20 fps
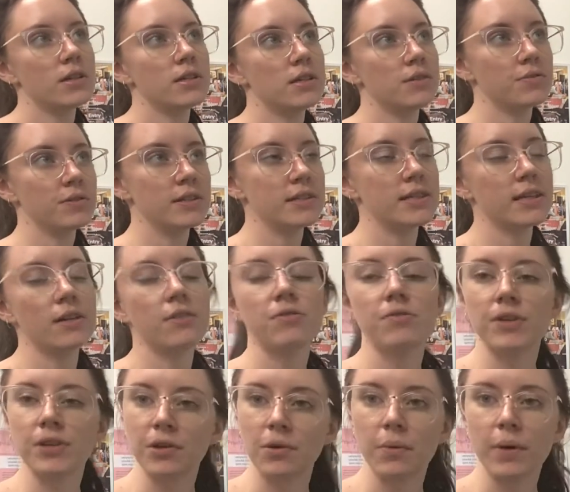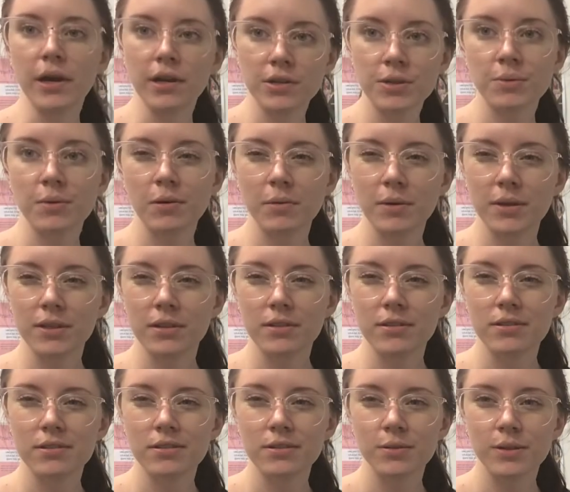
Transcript: different set of fingerwork to what we're used to.